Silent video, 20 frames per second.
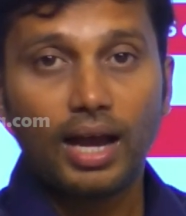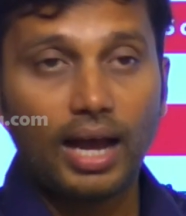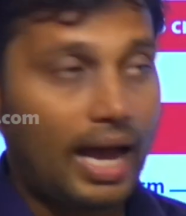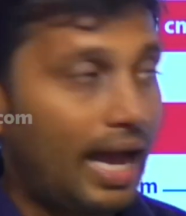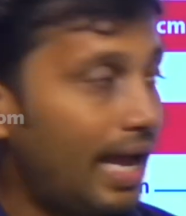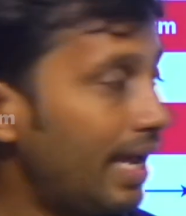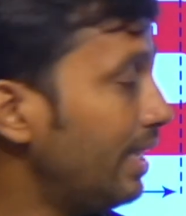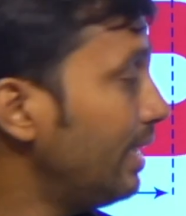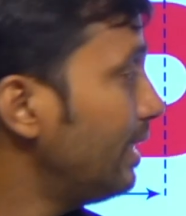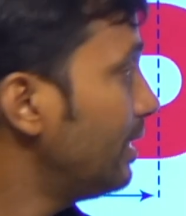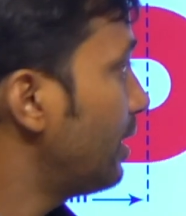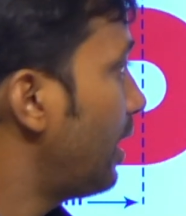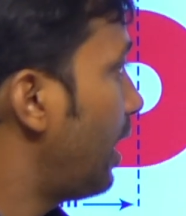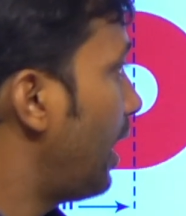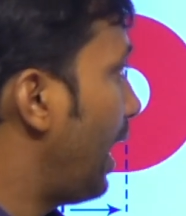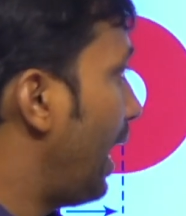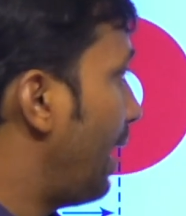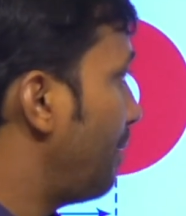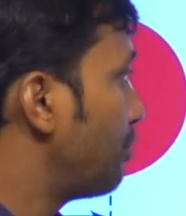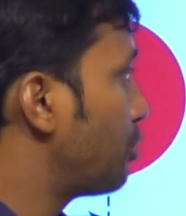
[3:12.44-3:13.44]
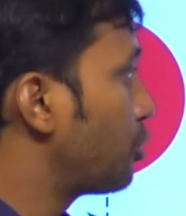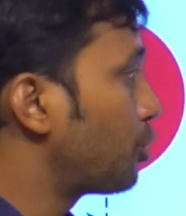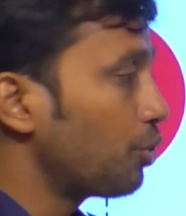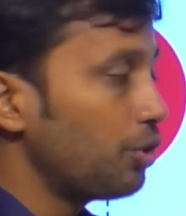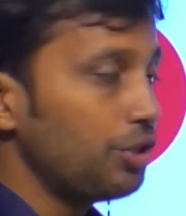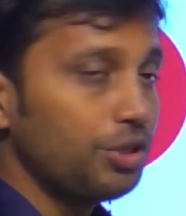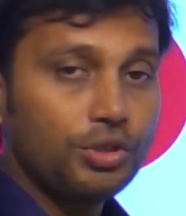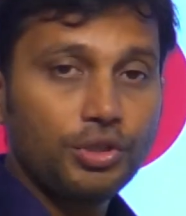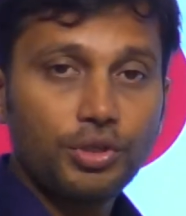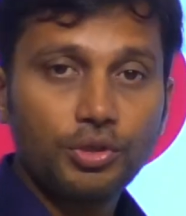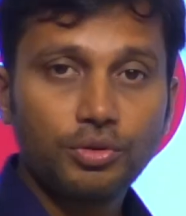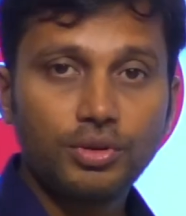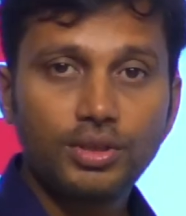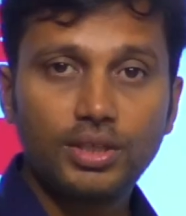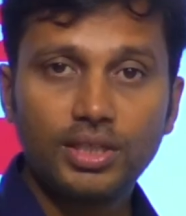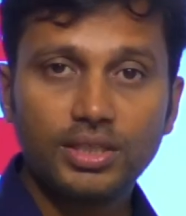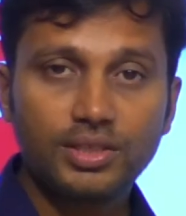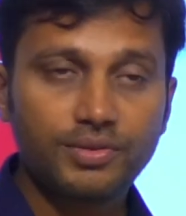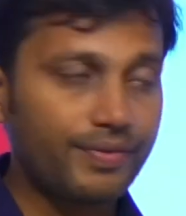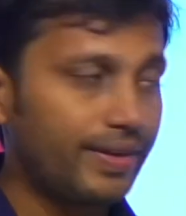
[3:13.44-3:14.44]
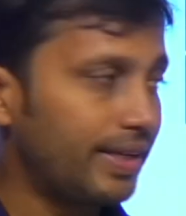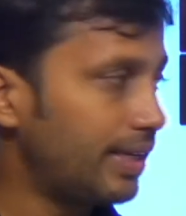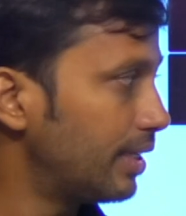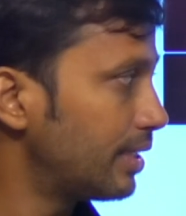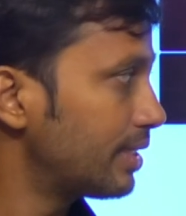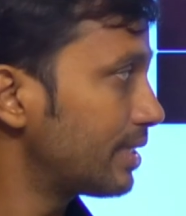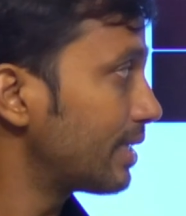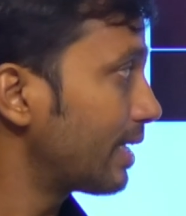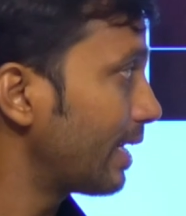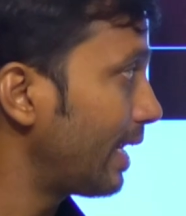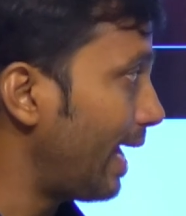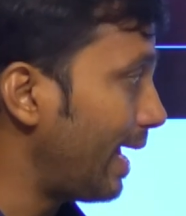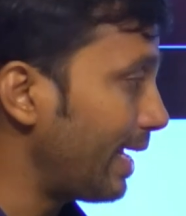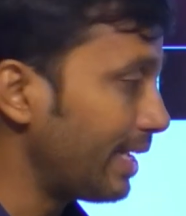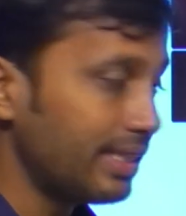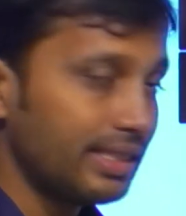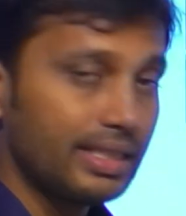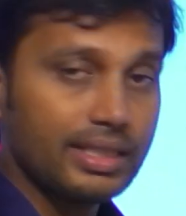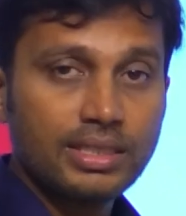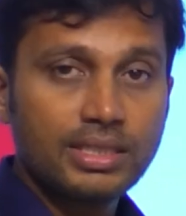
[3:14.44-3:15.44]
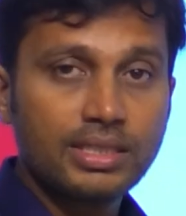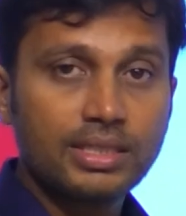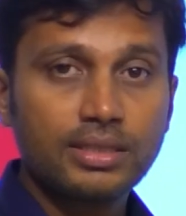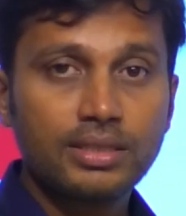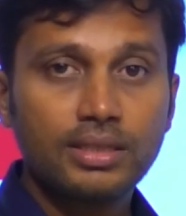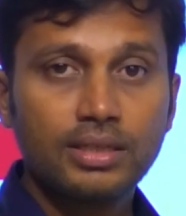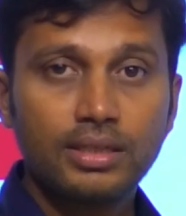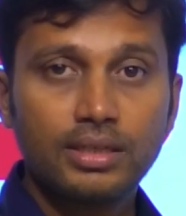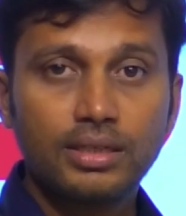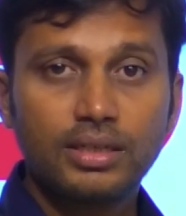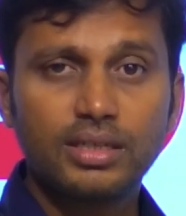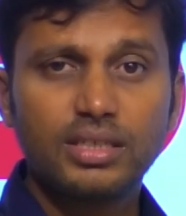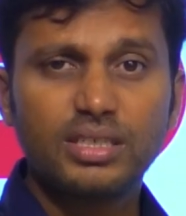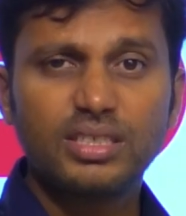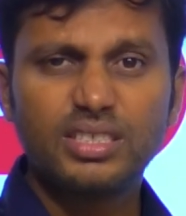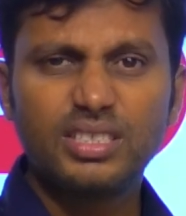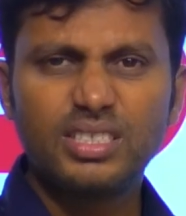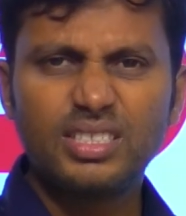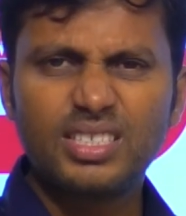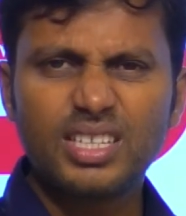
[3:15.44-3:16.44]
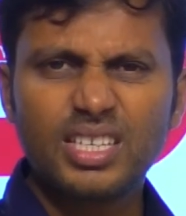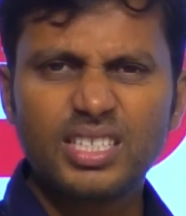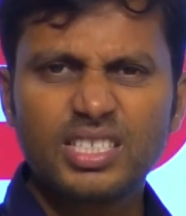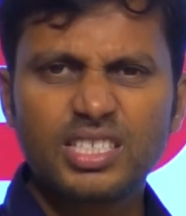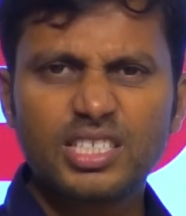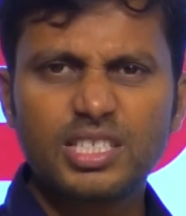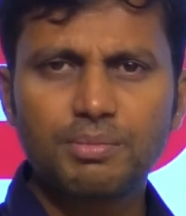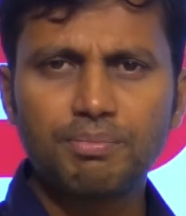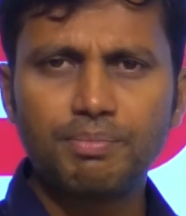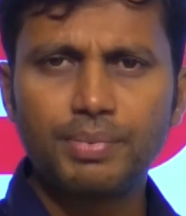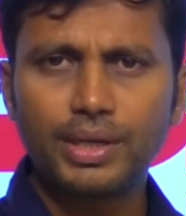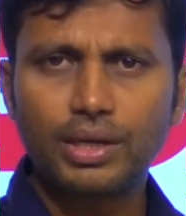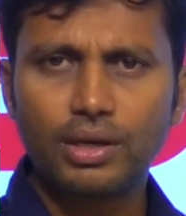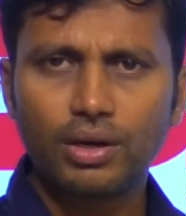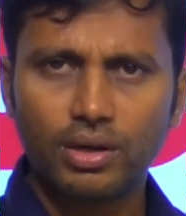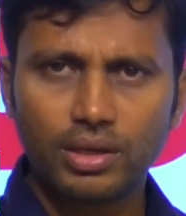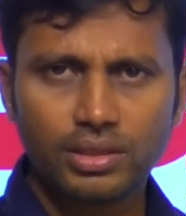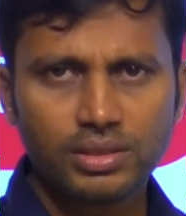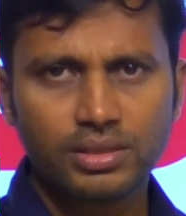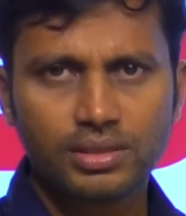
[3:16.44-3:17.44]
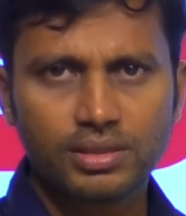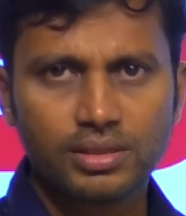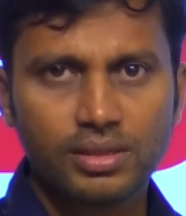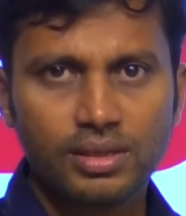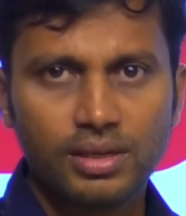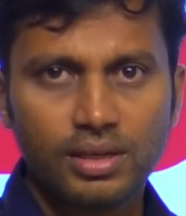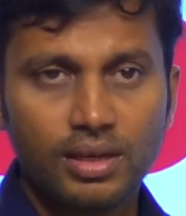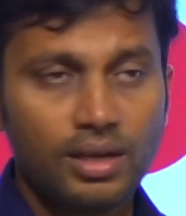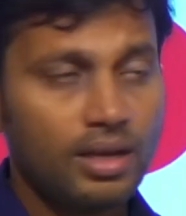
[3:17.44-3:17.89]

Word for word: I am showing you these figures like this just because